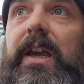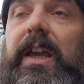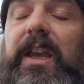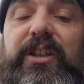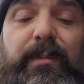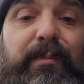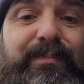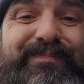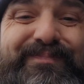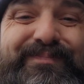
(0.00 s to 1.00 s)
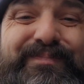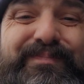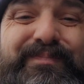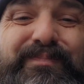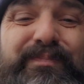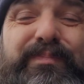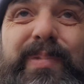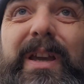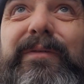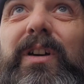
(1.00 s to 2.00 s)
it's a
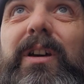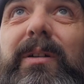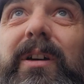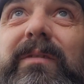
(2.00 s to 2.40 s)
bit of a,